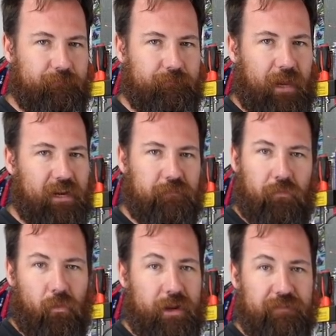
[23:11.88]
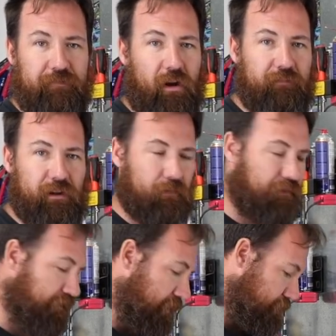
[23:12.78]
84, 85 at a
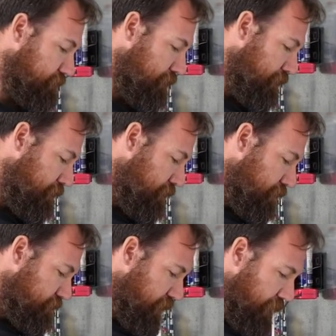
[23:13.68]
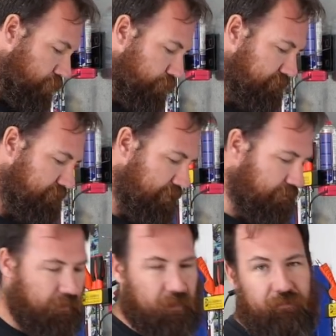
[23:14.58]
rough guess. So yeah, cool to
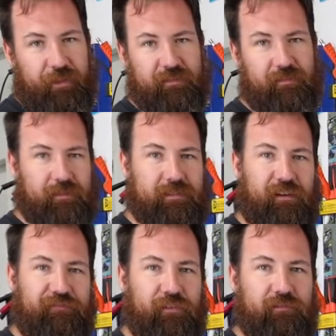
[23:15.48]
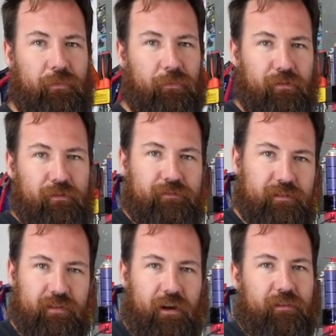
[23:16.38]
see that sort of stuff filter through
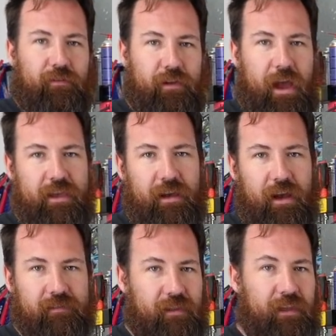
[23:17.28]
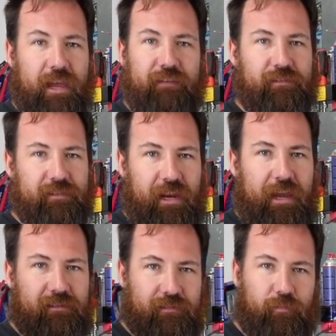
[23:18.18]
to tiny little K cars, and then even
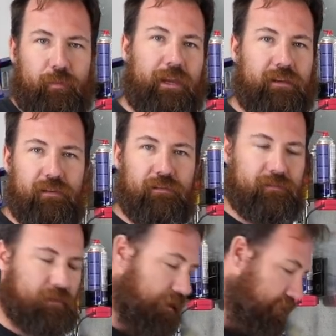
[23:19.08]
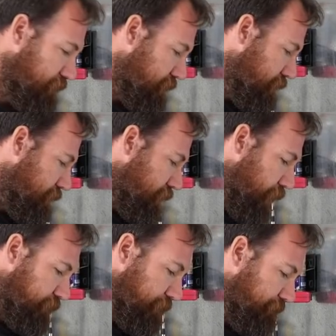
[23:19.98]
today still be in use. So
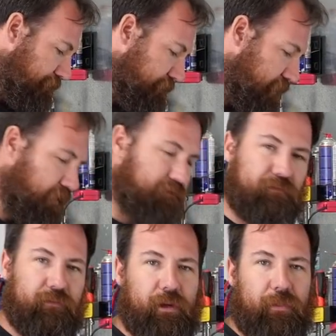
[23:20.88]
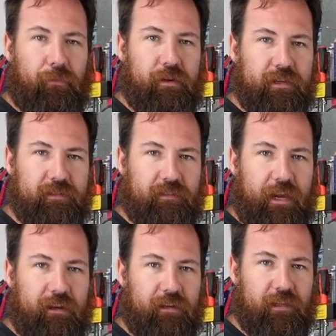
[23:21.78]
over, 33 years
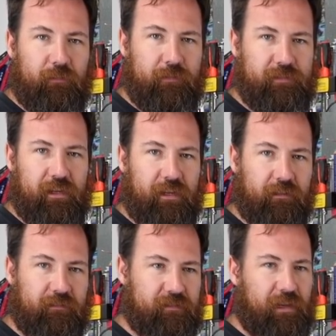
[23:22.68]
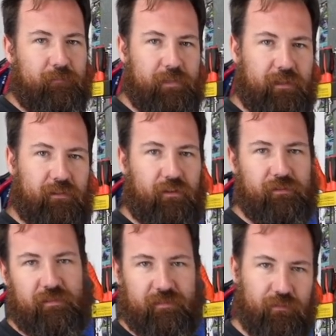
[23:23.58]
later nearly, we're seeing the same
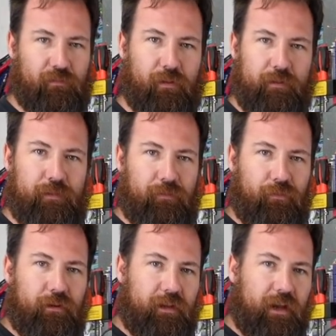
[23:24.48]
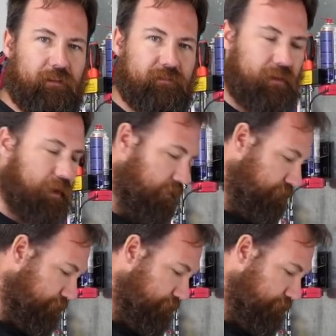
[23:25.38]
technology still creeping through into cars today.